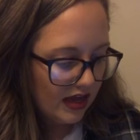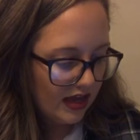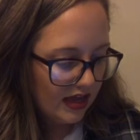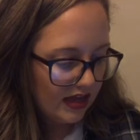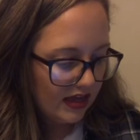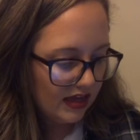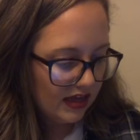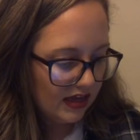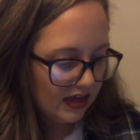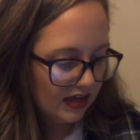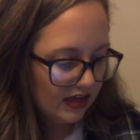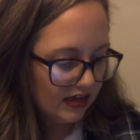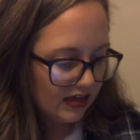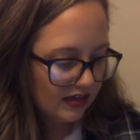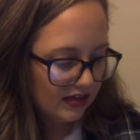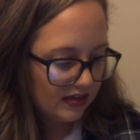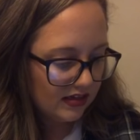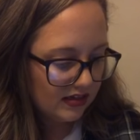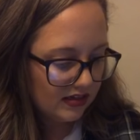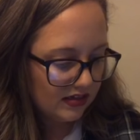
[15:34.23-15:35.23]

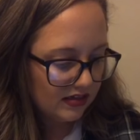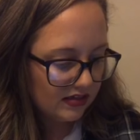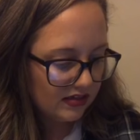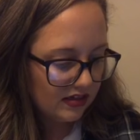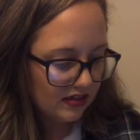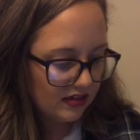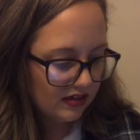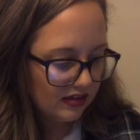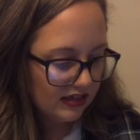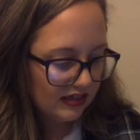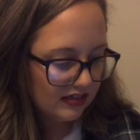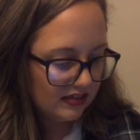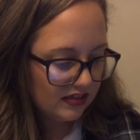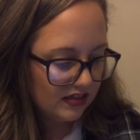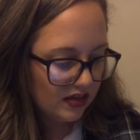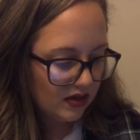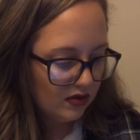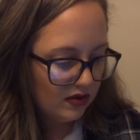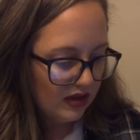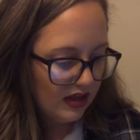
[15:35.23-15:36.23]
And let's
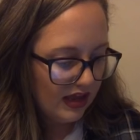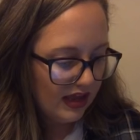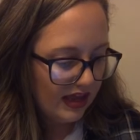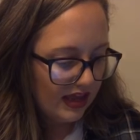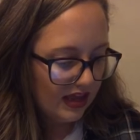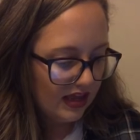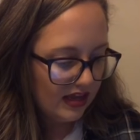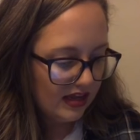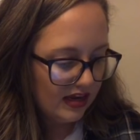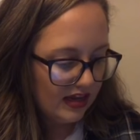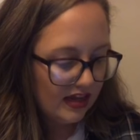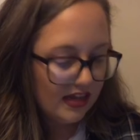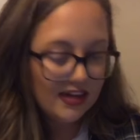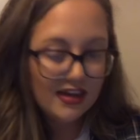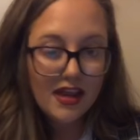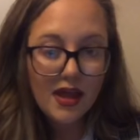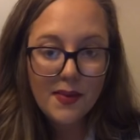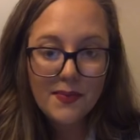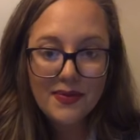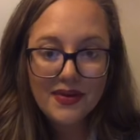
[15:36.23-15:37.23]
go ahead
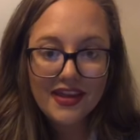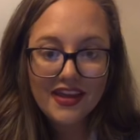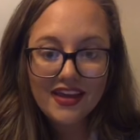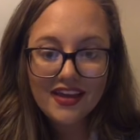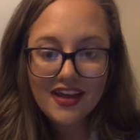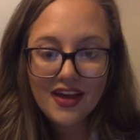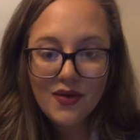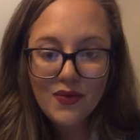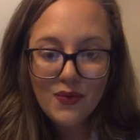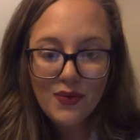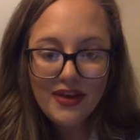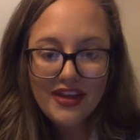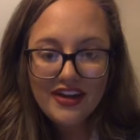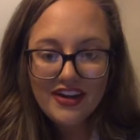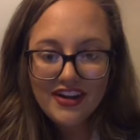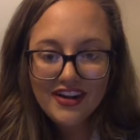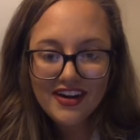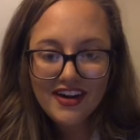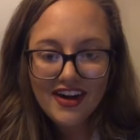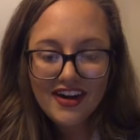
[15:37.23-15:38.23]
and pick a
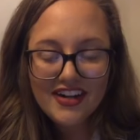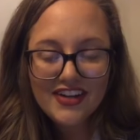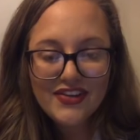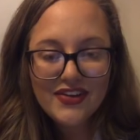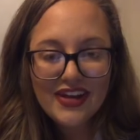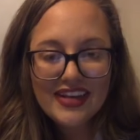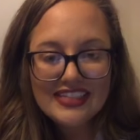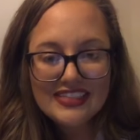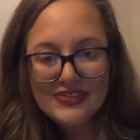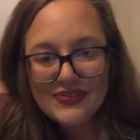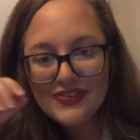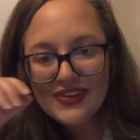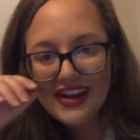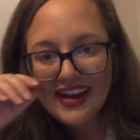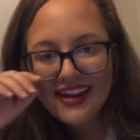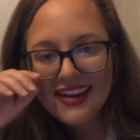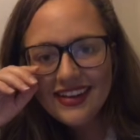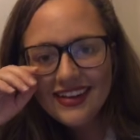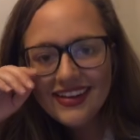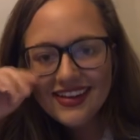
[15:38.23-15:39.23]
winner. Are you guys
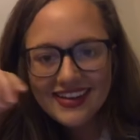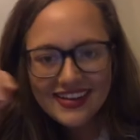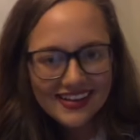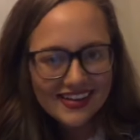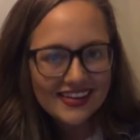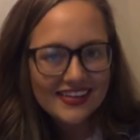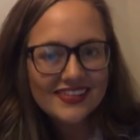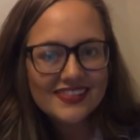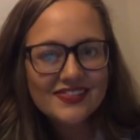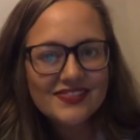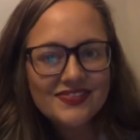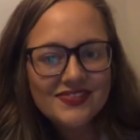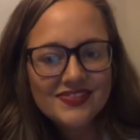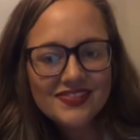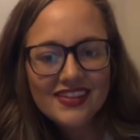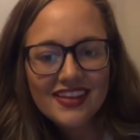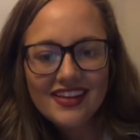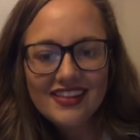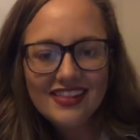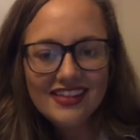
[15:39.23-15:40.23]
ready?
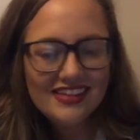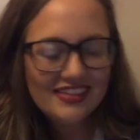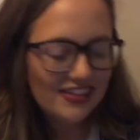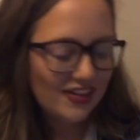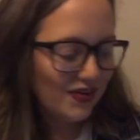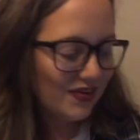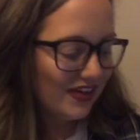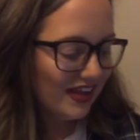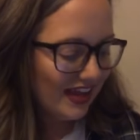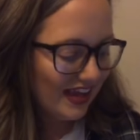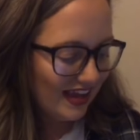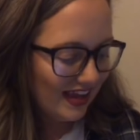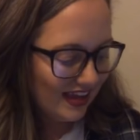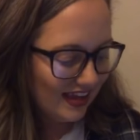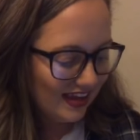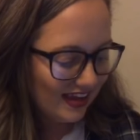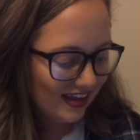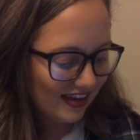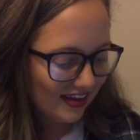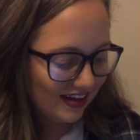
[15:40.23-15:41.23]
Let's go
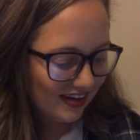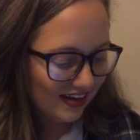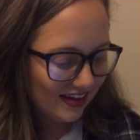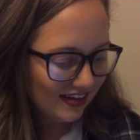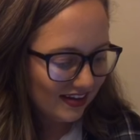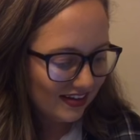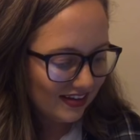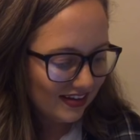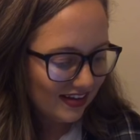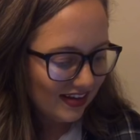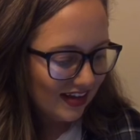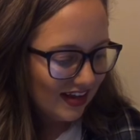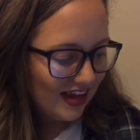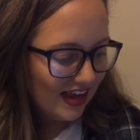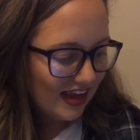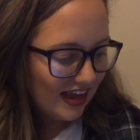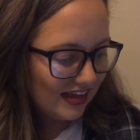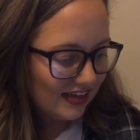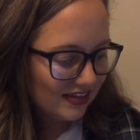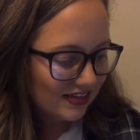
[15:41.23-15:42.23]
ahead.
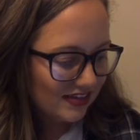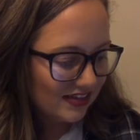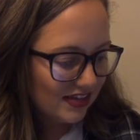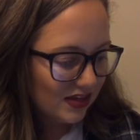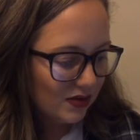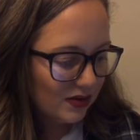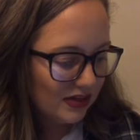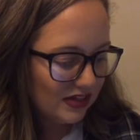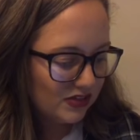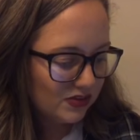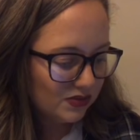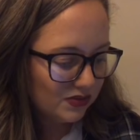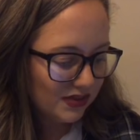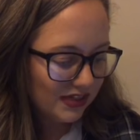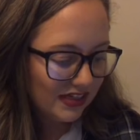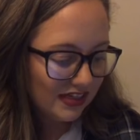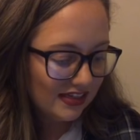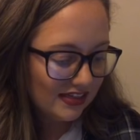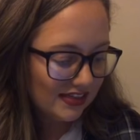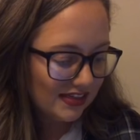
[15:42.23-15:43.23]
And so it's
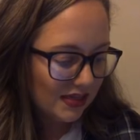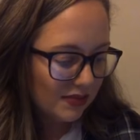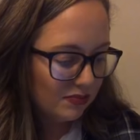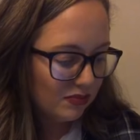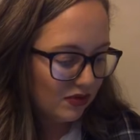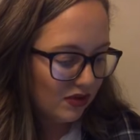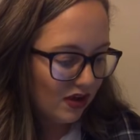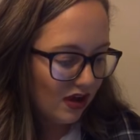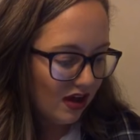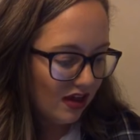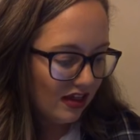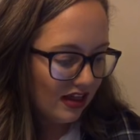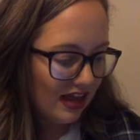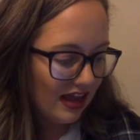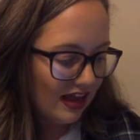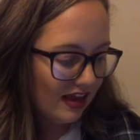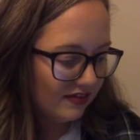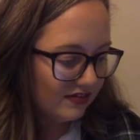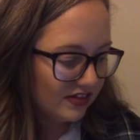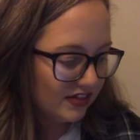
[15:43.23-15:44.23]
really simple. All I
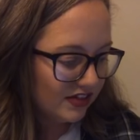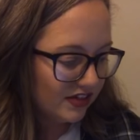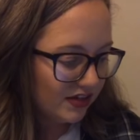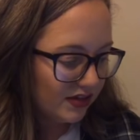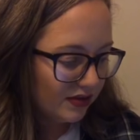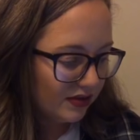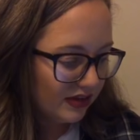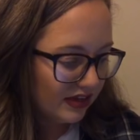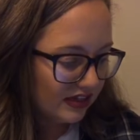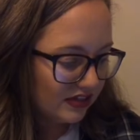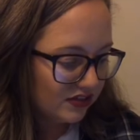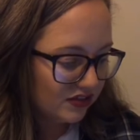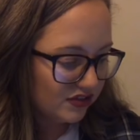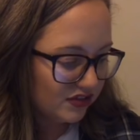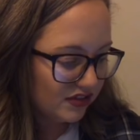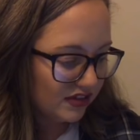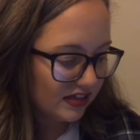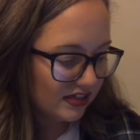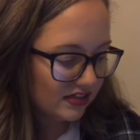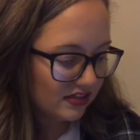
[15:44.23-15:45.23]
have to do is
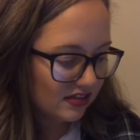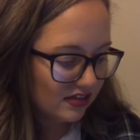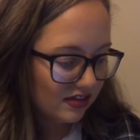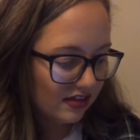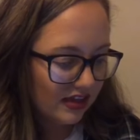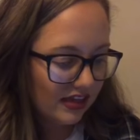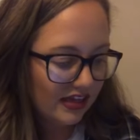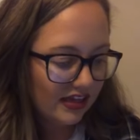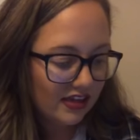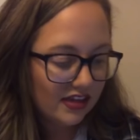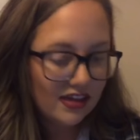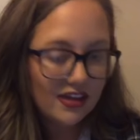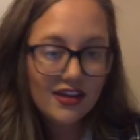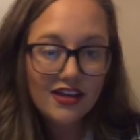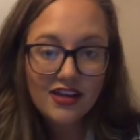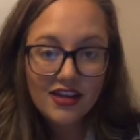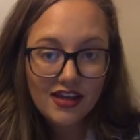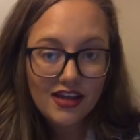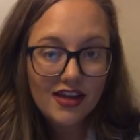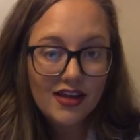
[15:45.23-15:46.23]
just click
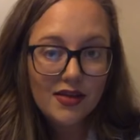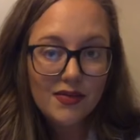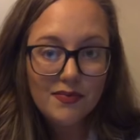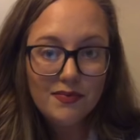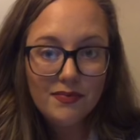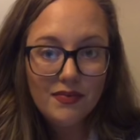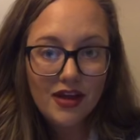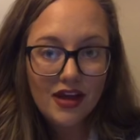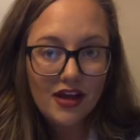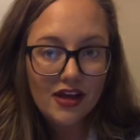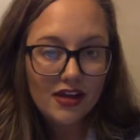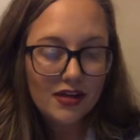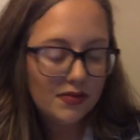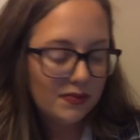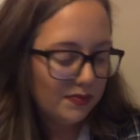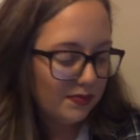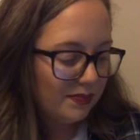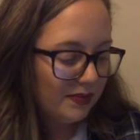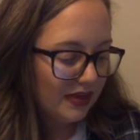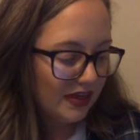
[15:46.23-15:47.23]

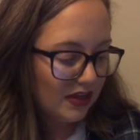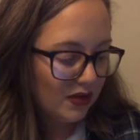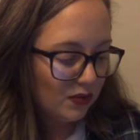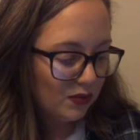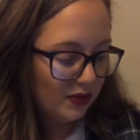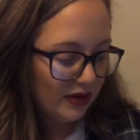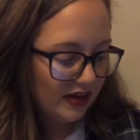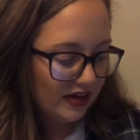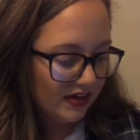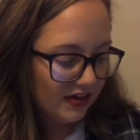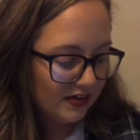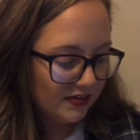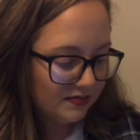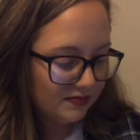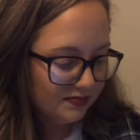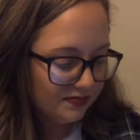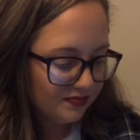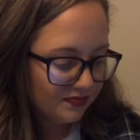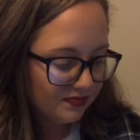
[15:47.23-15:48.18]
pick a winner.